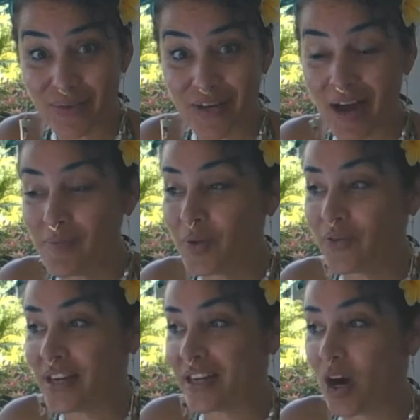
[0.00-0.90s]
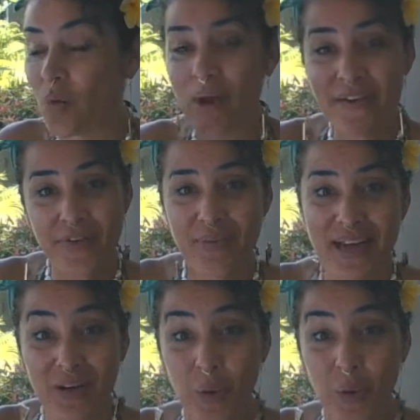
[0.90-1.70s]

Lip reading: We're not moving away from it